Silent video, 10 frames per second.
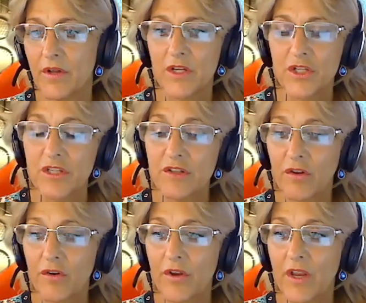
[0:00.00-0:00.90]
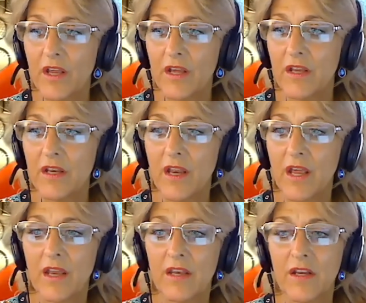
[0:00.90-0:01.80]
and she's learning it
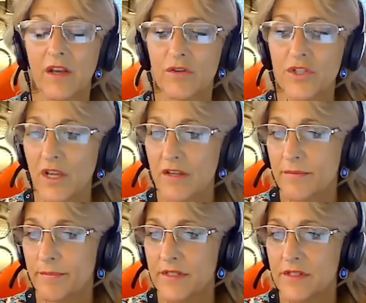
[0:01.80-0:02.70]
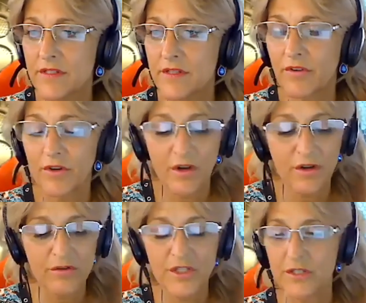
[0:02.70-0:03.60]
and you know she has a business of her
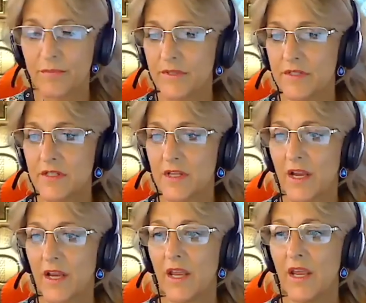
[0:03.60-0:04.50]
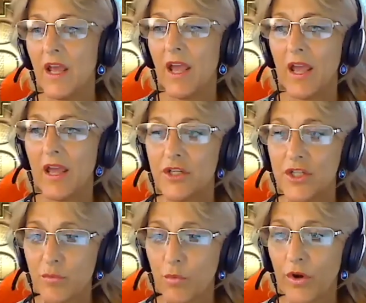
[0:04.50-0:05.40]
own she's a business lady and
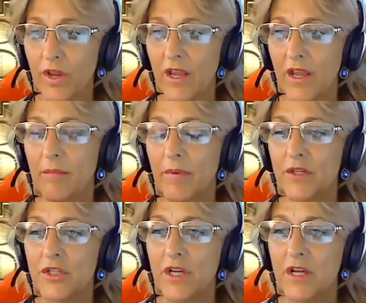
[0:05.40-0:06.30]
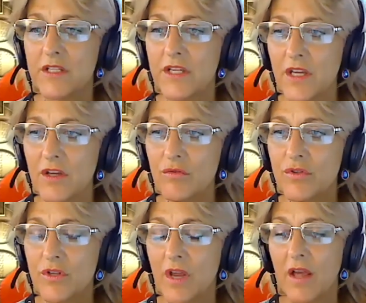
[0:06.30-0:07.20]
she's working it but she continues
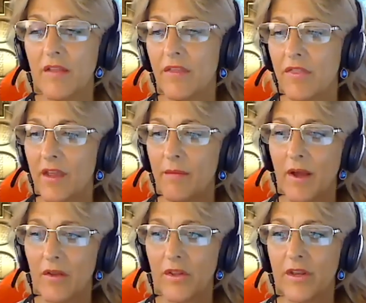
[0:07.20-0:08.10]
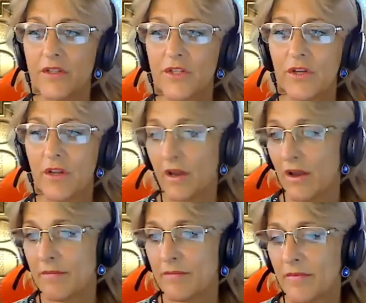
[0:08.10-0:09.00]
to, the thing about lynn is she
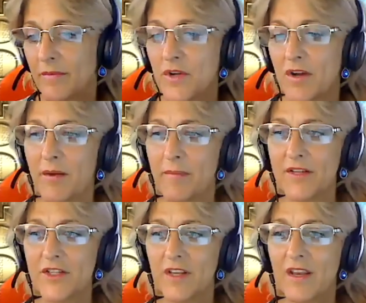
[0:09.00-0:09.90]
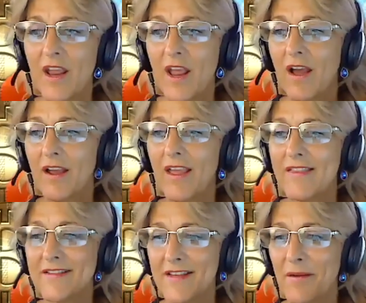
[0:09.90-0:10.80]
i'm, I'm talking about you lynn Okay,
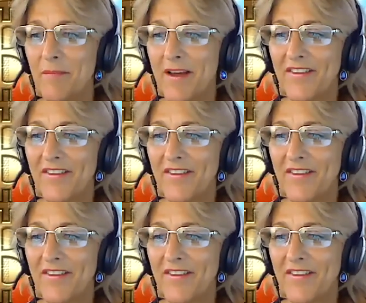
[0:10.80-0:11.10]
the thing about